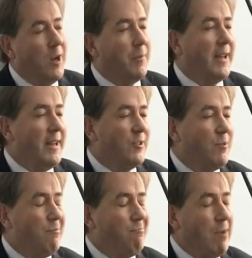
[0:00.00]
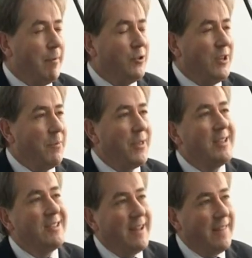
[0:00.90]
club getting into the Premiership,
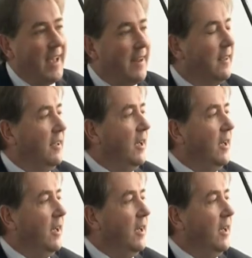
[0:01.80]
things like that,